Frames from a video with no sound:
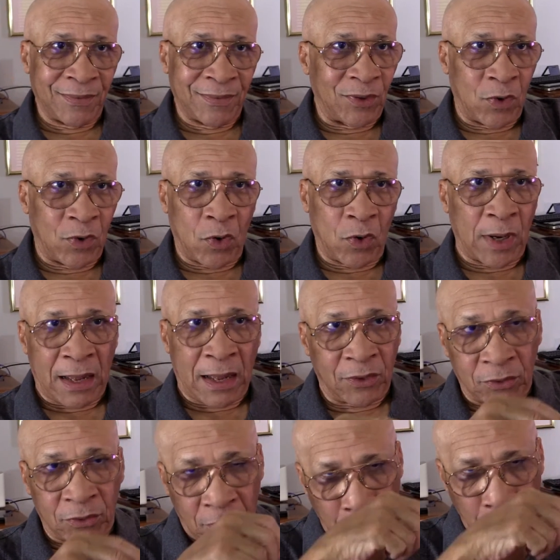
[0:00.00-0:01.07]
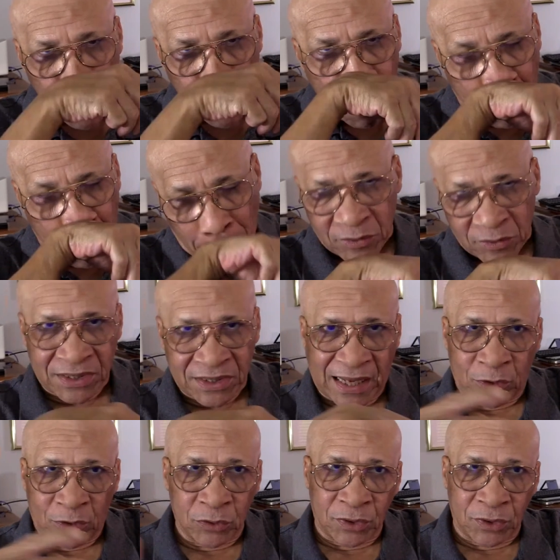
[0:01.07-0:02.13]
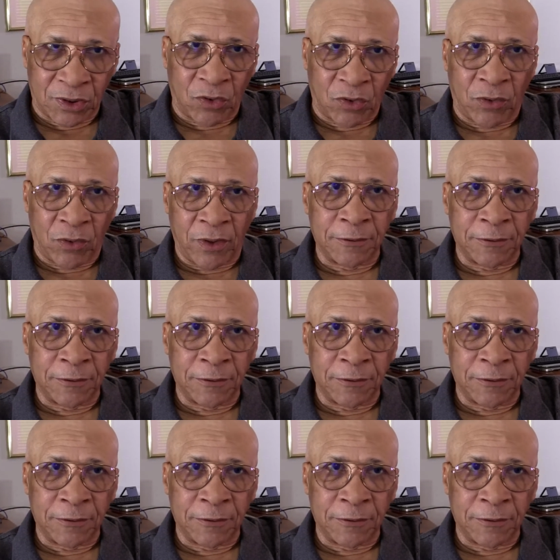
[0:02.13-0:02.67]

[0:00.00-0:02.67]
Or I don't know, since I don't know the law,